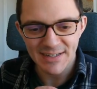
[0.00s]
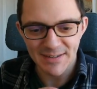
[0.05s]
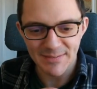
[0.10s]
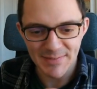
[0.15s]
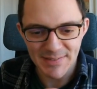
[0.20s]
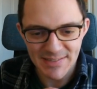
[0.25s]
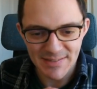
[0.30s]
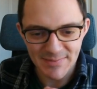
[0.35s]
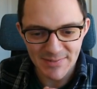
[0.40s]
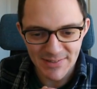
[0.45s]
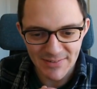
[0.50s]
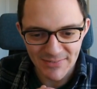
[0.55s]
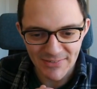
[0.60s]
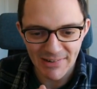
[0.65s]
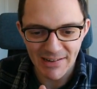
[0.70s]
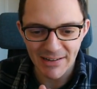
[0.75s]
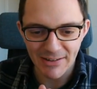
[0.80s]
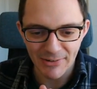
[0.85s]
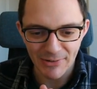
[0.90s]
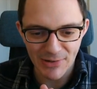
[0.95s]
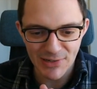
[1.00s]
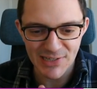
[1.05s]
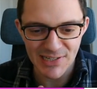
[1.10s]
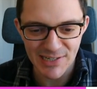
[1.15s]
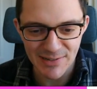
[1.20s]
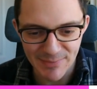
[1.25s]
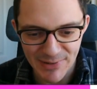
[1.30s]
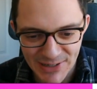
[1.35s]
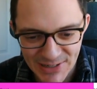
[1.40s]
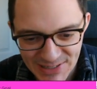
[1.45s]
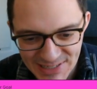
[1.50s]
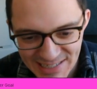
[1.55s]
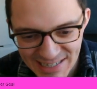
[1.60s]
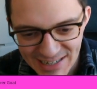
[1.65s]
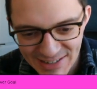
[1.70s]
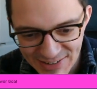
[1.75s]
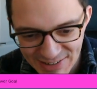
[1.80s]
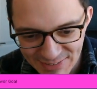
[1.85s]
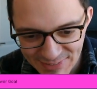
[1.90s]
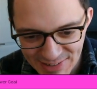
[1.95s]
I'm in some sort of like locked in mode
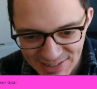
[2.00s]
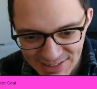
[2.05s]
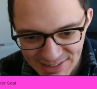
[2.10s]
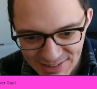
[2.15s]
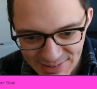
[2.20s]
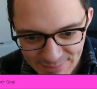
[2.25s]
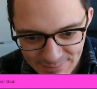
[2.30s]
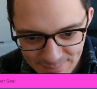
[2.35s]
now. Here we go.